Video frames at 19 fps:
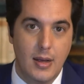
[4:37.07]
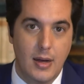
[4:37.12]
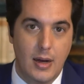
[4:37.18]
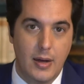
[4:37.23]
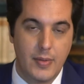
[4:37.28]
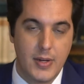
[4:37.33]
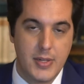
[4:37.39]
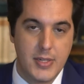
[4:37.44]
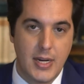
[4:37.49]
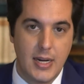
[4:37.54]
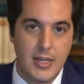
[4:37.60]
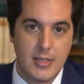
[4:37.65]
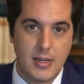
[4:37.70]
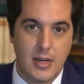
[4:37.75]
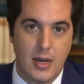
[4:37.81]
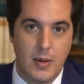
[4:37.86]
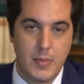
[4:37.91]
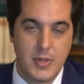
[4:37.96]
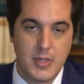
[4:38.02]
on the Chinese
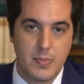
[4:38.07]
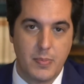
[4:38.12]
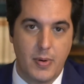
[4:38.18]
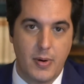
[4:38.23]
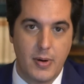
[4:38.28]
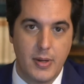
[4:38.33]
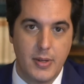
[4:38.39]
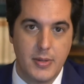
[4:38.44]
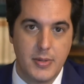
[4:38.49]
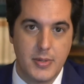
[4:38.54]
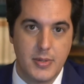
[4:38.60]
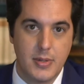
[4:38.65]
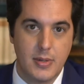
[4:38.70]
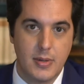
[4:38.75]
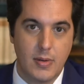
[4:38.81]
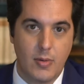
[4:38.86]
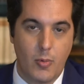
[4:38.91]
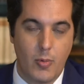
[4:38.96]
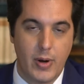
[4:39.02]
Communist Party's
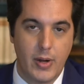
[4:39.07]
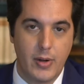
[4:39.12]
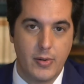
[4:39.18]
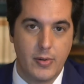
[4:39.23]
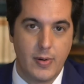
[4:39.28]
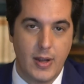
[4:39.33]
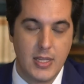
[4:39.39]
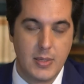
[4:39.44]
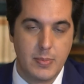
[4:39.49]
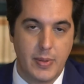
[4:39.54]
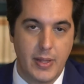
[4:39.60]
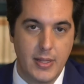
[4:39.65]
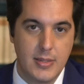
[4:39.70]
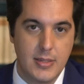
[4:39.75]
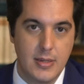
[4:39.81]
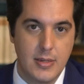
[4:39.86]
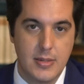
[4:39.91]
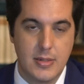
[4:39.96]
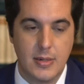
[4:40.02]
organ transplant
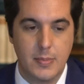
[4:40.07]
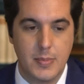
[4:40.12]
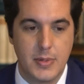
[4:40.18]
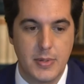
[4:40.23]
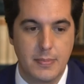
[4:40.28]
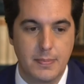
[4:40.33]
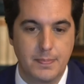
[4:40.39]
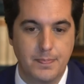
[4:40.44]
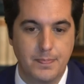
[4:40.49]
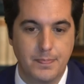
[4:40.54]
systems.